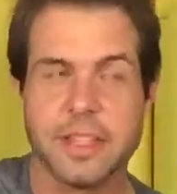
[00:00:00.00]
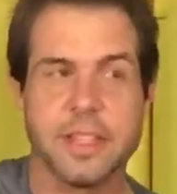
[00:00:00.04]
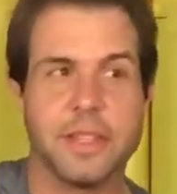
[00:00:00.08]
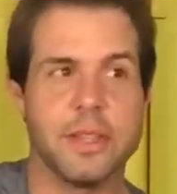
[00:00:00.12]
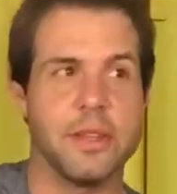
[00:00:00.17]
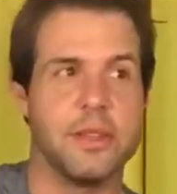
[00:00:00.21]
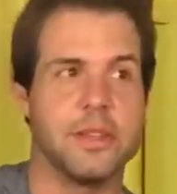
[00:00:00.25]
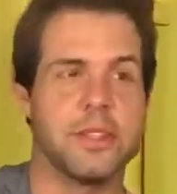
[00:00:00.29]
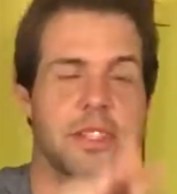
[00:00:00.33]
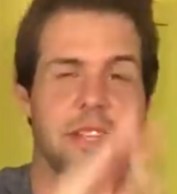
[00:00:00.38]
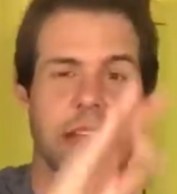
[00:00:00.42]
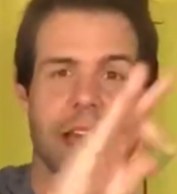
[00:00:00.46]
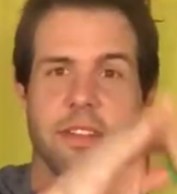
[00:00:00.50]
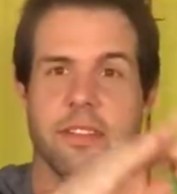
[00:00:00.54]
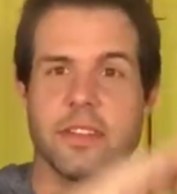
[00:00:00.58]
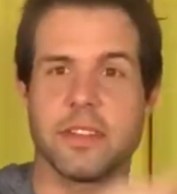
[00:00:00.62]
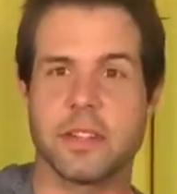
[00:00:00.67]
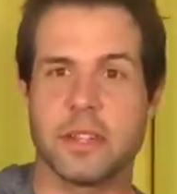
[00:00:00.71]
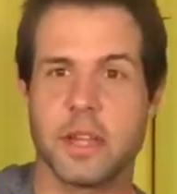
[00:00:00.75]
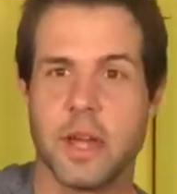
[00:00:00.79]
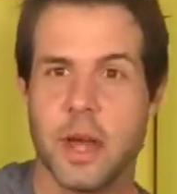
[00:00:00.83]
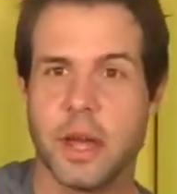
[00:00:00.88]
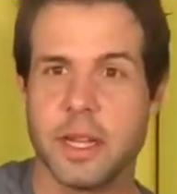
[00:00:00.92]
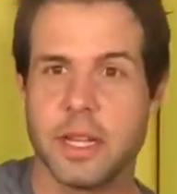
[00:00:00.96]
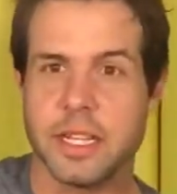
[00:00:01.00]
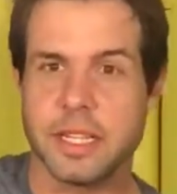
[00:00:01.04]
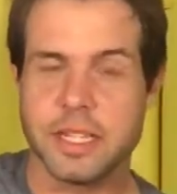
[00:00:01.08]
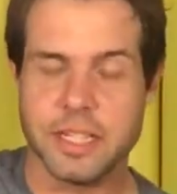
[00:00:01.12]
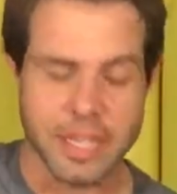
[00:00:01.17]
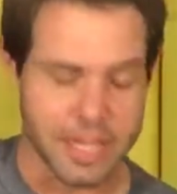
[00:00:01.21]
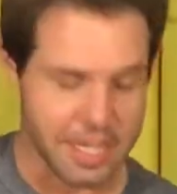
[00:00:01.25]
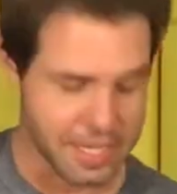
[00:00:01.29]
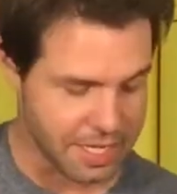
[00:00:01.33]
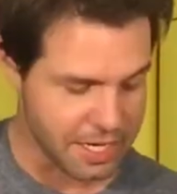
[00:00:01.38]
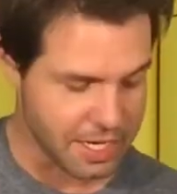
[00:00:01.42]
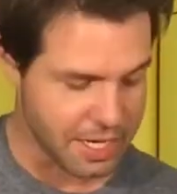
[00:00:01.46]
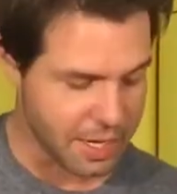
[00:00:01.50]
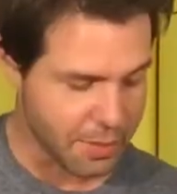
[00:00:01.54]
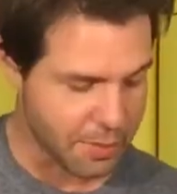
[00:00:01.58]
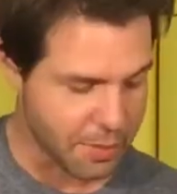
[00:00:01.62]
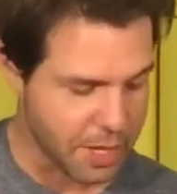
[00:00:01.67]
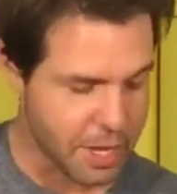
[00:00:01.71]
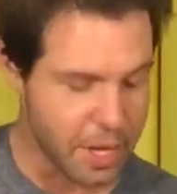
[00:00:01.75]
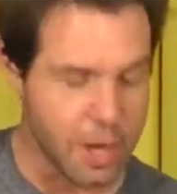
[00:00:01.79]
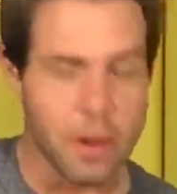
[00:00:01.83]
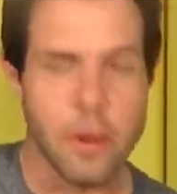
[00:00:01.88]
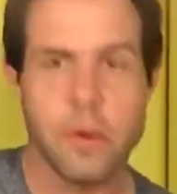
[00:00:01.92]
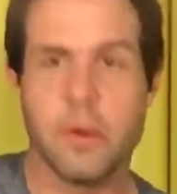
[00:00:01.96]
You just haven't gone in yet. And here we
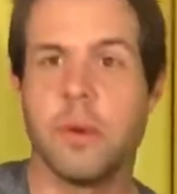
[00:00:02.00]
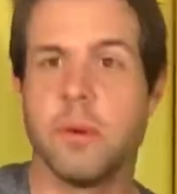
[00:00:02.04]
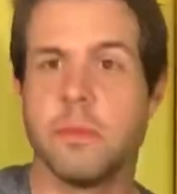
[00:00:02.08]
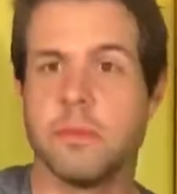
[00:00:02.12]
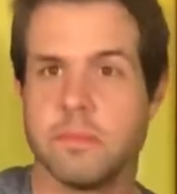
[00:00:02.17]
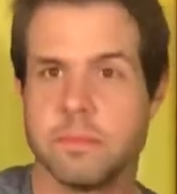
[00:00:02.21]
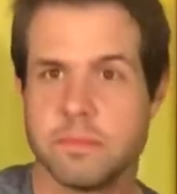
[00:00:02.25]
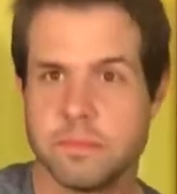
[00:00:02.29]
go